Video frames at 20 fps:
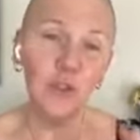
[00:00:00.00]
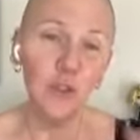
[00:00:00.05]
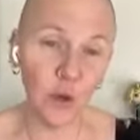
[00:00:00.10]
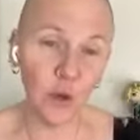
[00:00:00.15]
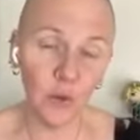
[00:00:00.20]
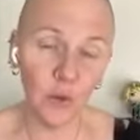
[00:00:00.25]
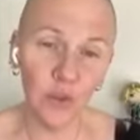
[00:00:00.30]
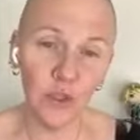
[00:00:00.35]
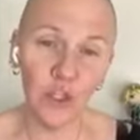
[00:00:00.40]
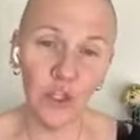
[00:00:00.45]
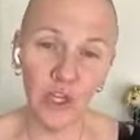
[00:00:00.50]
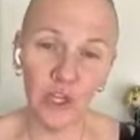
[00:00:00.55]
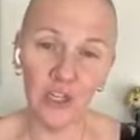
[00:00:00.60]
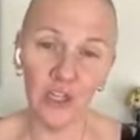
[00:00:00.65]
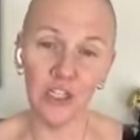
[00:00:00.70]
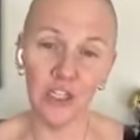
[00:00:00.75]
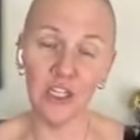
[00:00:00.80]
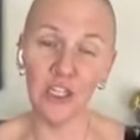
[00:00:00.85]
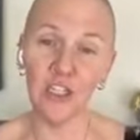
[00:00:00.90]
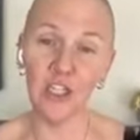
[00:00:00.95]
Don't
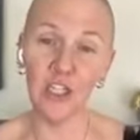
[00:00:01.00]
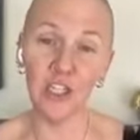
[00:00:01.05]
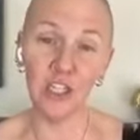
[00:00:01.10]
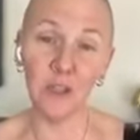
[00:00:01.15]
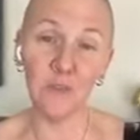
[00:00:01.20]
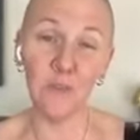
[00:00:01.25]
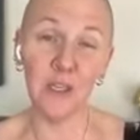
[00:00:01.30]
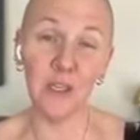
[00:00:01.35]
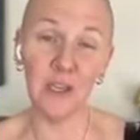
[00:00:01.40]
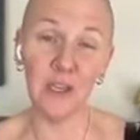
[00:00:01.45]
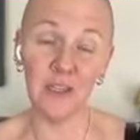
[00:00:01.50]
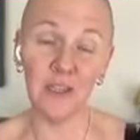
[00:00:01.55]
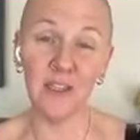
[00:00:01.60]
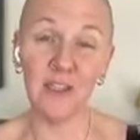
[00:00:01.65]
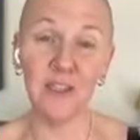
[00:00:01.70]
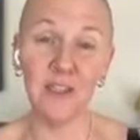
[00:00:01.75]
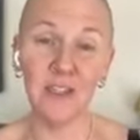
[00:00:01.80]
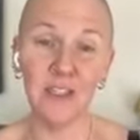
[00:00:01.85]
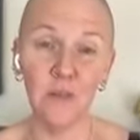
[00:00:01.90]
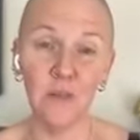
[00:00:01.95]
judge it just
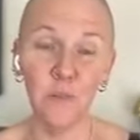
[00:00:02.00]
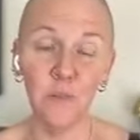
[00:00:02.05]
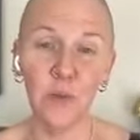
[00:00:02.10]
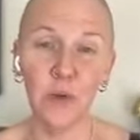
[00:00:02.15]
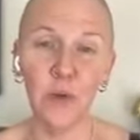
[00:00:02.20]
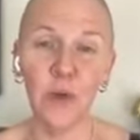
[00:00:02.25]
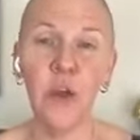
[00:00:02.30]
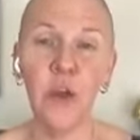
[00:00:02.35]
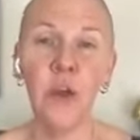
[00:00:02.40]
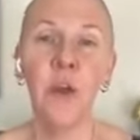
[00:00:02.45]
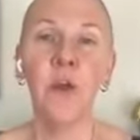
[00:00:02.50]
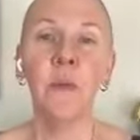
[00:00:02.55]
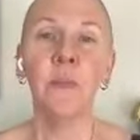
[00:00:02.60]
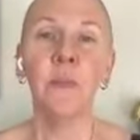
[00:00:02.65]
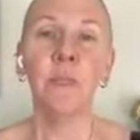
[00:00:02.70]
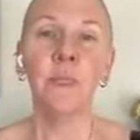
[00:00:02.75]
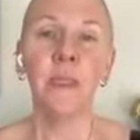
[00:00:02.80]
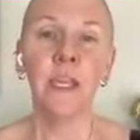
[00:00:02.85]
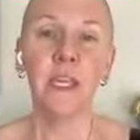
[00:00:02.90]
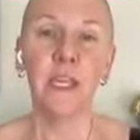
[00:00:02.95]
because it's simple.
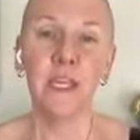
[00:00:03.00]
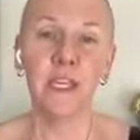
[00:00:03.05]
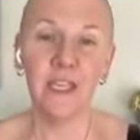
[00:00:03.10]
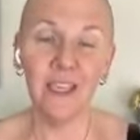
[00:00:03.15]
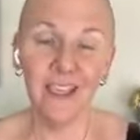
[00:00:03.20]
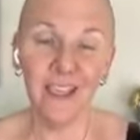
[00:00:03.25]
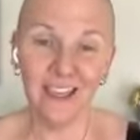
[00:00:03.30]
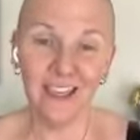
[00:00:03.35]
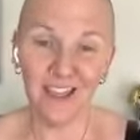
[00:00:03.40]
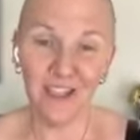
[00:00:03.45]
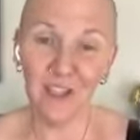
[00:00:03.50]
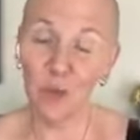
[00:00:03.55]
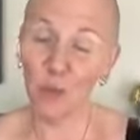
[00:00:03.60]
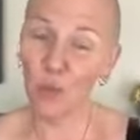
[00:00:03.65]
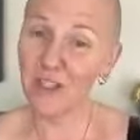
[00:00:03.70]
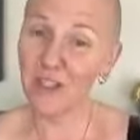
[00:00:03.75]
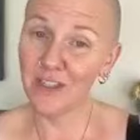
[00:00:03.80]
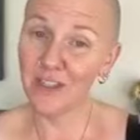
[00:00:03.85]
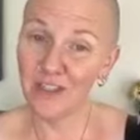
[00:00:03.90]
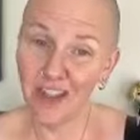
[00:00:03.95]
The key is,
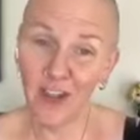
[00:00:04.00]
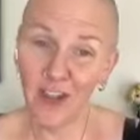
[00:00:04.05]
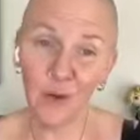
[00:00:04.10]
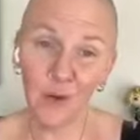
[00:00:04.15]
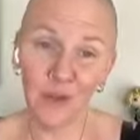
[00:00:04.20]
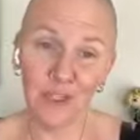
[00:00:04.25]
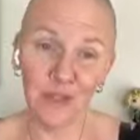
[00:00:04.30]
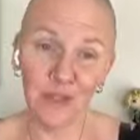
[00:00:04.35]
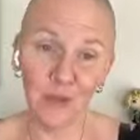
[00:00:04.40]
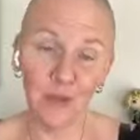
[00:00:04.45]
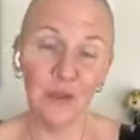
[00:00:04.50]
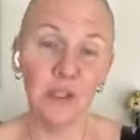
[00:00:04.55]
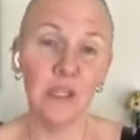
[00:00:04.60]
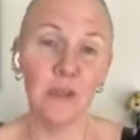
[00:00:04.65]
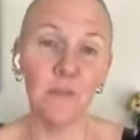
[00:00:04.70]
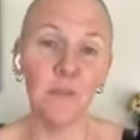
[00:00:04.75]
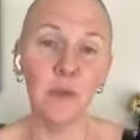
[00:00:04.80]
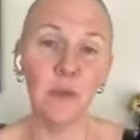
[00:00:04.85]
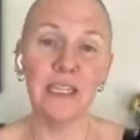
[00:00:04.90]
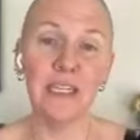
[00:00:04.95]
and what's not always so
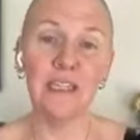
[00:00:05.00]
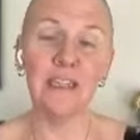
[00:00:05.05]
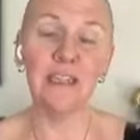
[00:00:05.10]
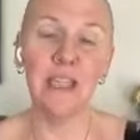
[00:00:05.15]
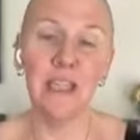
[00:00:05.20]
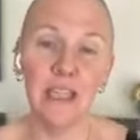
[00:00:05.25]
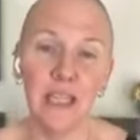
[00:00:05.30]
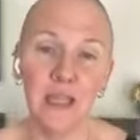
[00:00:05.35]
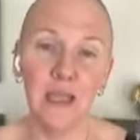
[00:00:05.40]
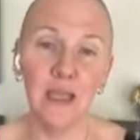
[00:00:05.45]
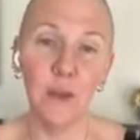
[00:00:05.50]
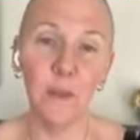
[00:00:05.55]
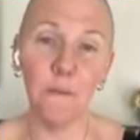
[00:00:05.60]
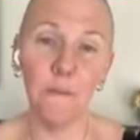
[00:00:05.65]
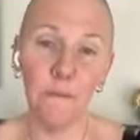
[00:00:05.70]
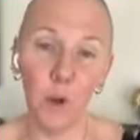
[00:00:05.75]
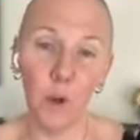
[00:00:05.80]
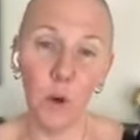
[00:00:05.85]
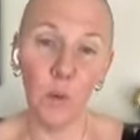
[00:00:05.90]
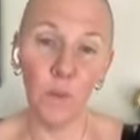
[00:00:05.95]
simple, is in the
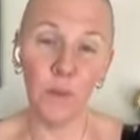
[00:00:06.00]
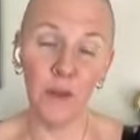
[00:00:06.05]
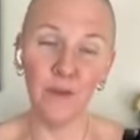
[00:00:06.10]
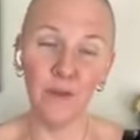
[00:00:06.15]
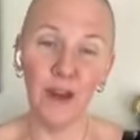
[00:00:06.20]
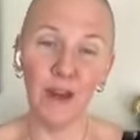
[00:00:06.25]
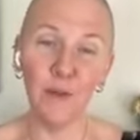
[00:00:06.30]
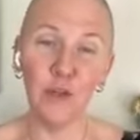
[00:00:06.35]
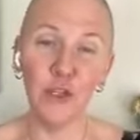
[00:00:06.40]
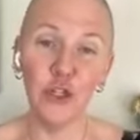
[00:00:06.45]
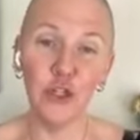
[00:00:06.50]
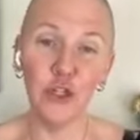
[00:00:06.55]
moment, right?